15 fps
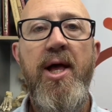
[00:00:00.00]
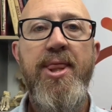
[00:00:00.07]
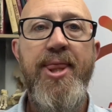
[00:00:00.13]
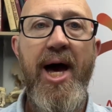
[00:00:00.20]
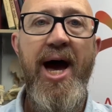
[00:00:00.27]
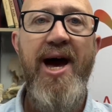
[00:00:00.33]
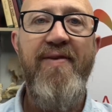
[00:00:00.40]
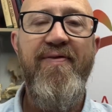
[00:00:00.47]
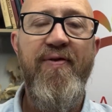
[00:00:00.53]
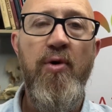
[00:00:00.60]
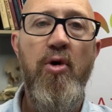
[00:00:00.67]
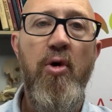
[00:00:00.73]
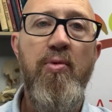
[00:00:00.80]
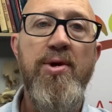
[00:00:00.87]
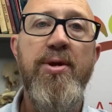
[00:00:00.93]

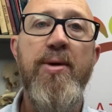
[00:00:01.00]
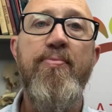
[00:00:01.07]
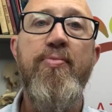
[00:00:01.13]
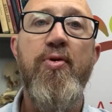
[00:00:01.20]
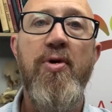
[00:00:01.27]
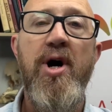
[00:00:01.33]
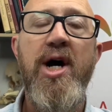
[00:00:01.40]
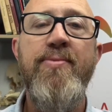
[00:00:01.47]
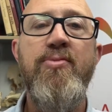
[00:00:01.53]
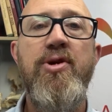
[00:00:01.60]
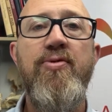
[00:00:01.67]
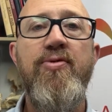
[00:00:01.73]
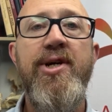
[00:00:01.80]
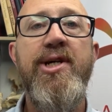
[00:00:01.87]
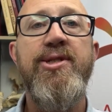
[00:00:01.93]
Therefore, one of the
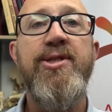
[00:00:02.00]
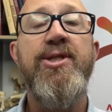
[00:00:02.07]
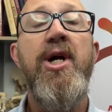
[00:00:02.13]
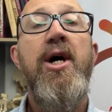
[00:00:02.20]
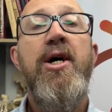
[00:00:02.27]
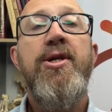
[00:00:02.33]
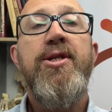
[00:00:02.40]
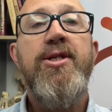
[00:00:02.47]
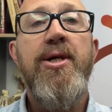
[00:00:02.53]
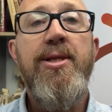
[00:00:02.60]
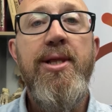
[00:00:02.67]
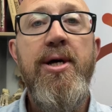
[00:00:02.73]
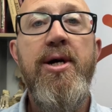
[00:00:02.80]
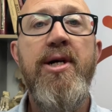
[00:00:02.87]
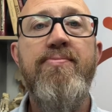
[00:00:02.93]
primary reasons to
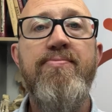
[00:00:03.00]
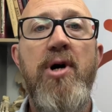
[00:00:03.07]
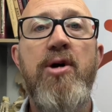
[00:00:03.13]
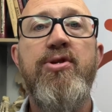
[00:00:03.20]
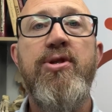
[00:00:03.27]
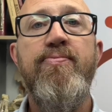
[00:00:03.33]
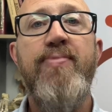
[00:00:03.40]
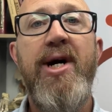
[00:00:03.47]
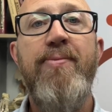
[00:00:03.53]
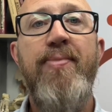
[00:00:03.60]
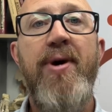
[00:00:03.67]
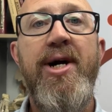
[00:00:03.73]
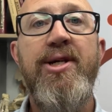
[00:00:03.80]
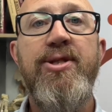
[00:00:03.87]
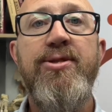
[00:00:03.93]
learn motion
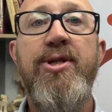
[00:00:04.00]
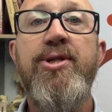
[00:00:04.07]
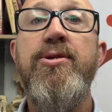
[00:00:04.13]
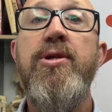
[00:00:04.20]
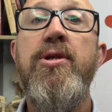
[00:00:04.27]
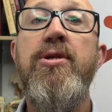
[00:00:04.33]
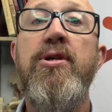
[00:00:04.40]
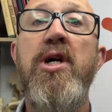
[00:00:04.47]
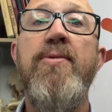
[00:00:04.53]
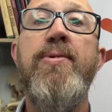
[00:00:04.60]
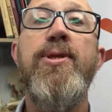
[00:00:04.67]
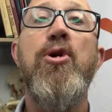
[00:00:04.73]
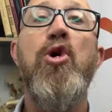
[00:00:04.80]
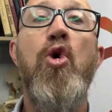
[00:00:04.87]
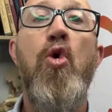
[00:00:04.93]
palpation is to
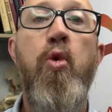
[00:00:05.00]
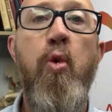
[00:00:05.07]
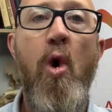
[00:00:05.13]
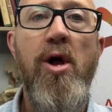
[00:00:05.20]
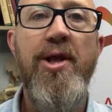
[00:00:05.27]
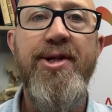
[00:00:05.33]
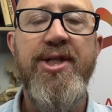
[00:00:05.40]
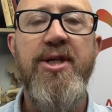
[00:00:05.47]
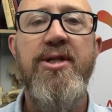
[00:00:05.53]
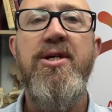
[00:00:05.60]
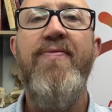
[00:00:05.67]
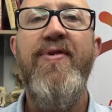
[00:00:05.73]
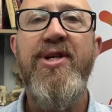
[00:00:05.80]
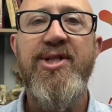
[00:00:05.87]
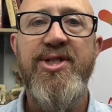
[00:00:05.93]
determine the quality
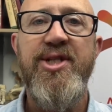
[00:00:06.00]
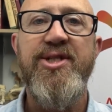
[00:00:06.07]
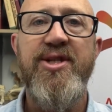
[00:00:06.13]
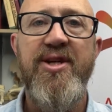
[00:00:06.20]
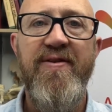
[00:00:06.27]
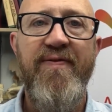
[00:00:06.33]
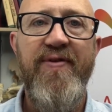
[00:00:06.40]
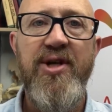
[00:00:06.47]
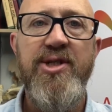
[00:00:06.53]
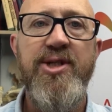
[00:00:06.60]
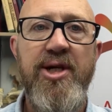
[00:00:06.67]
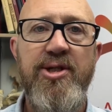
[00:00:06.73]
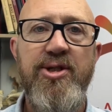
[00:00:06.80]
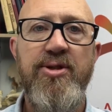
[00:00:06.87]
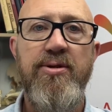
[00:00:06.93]
of existing
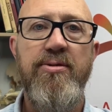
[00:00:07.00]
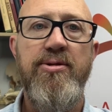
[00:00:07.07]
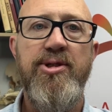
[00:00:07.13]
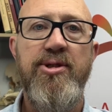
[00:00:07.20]
fixations.